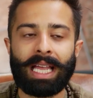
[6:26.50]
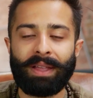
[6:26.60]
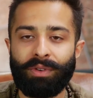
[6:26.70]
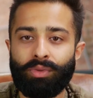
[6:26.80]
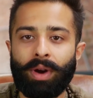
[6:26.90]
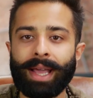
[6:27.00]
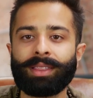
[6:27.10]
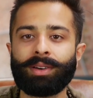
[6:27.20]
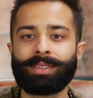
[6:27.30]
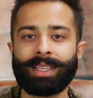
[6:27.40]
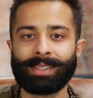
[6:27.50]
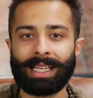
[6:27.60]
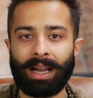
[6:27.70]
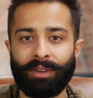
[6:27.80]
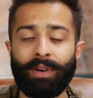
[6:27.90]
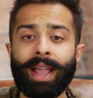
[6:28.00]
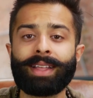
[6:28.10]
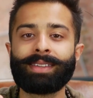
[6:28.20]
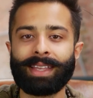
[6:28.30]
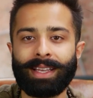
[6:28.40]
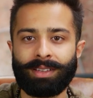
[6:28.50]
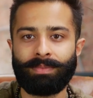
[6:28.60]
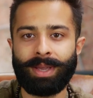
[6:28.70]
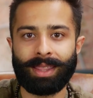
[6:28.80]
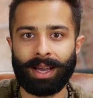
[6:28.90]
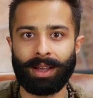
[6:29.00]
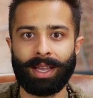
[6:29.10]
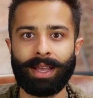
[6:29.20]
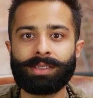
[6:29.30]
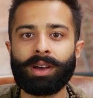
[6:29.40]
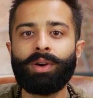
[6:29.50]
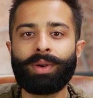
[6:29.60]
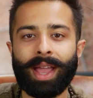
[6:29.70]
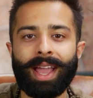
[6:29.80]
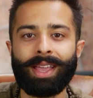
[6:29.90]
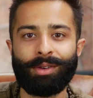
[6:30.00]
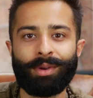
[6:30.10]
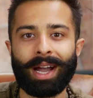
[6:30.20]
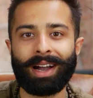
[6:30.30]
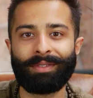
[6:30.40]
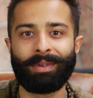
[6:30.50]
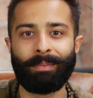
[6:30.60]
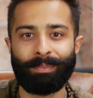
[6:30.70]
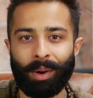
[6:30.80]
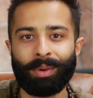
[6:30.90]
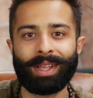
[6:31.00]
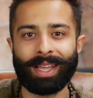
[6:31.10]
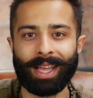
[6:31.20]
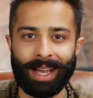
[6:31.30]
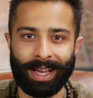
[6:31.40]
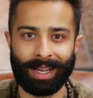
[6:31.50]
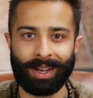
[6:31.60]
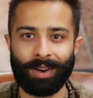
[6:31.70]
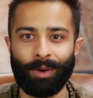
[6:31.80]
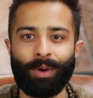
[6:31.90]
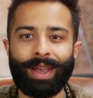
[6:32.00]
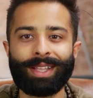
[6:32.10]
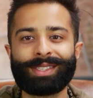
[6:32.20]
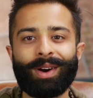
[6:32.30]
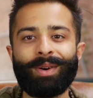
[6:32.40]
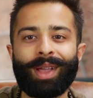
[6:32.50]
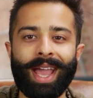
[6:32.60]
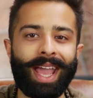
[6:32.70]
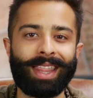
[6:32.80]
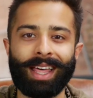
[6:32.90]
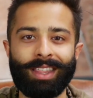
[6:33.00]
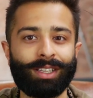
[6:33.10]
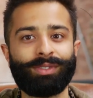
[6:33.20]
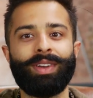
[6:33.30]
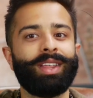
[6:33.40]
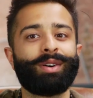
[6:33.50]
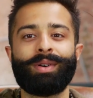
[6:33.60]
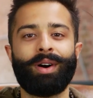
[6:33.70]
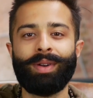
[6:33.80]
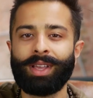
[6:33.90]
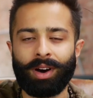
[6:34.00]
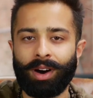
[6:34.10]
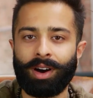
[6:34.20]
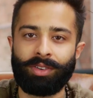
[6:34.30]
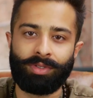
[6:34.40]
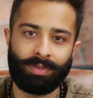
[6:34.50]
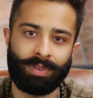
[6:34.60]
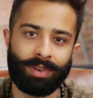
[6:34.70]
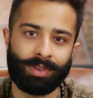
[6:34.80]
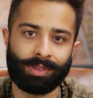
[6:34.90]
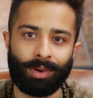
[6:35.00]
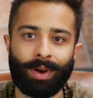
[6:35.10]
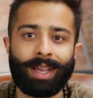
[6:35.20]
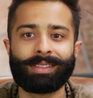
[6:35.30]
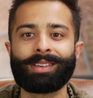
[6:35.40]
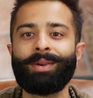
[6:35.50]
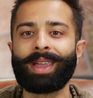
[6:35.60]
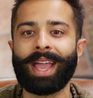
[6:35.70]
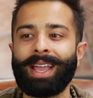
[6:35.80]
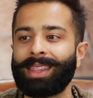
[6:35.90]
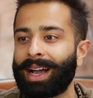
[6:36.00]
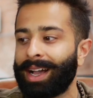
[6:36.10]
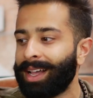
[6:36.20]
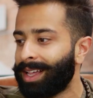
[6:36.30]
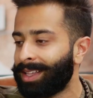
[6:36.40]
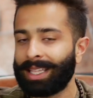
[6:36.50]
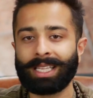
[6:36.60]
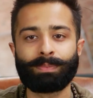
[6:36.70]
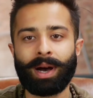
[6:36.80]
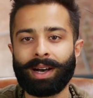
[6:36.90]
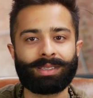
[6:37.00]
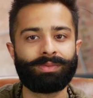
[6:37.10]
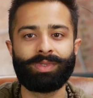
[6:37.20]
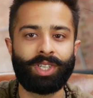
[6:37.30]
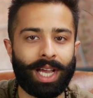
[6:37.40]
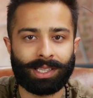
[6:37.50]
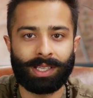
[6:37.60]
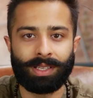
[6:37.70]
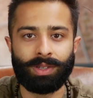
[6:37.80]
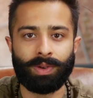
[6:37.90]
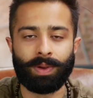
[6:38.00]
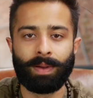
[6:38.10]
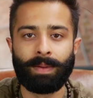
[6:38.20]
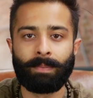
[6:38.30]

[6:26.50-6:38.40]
if you write those things down, if I can say to me that it's okay you have balding hair, or it's okay that this video only got 100 views, or it's okay that this person rejected you,